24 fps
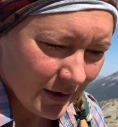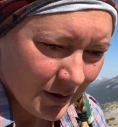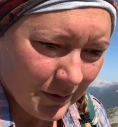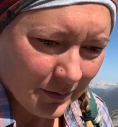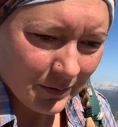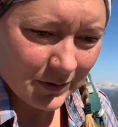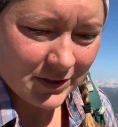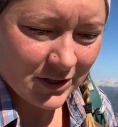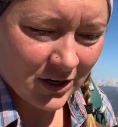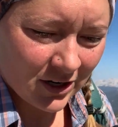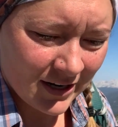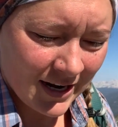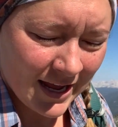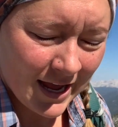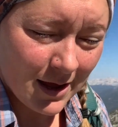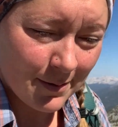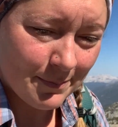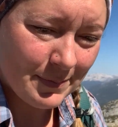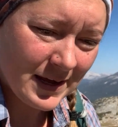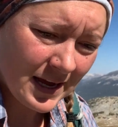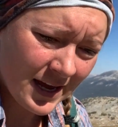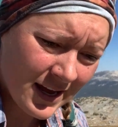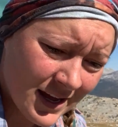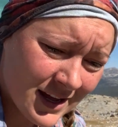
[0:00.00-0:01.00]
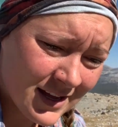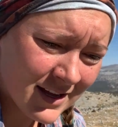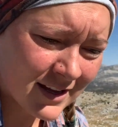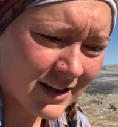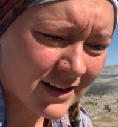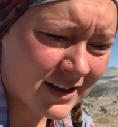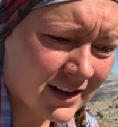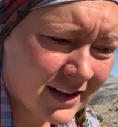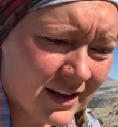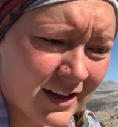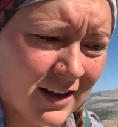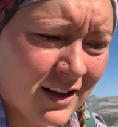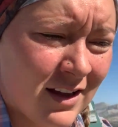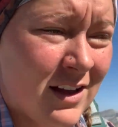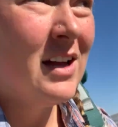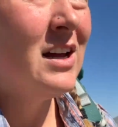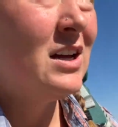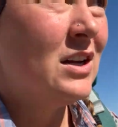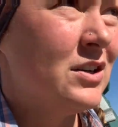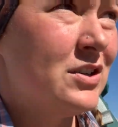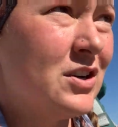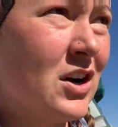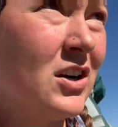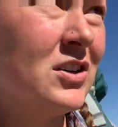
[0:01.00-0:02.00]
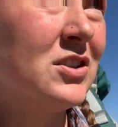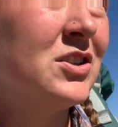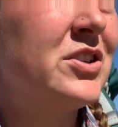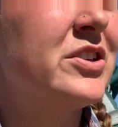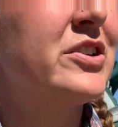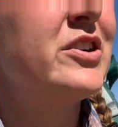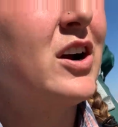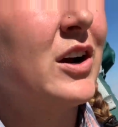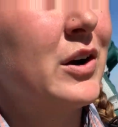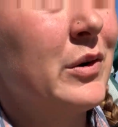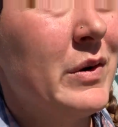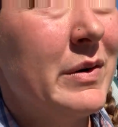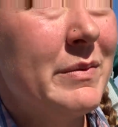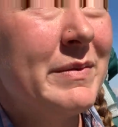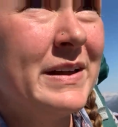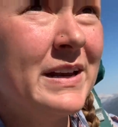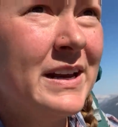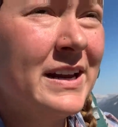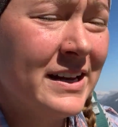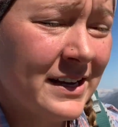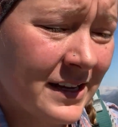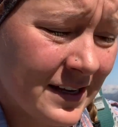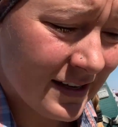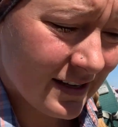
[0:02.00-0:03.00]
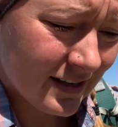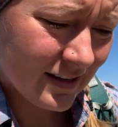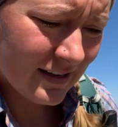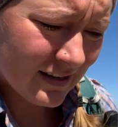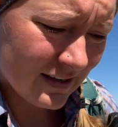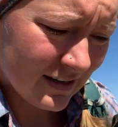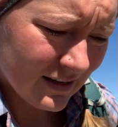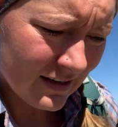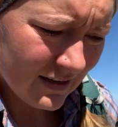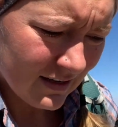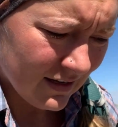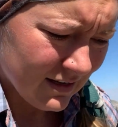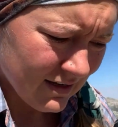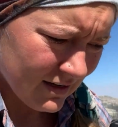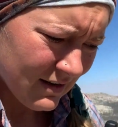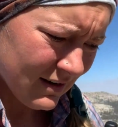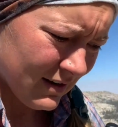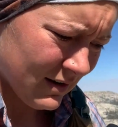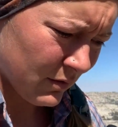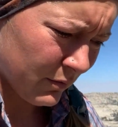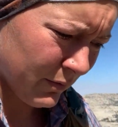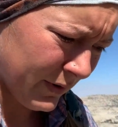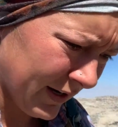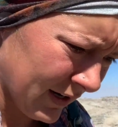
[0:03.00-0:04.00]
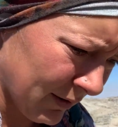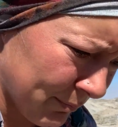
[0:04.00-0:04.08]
We're darn happy, darn strong women, and we are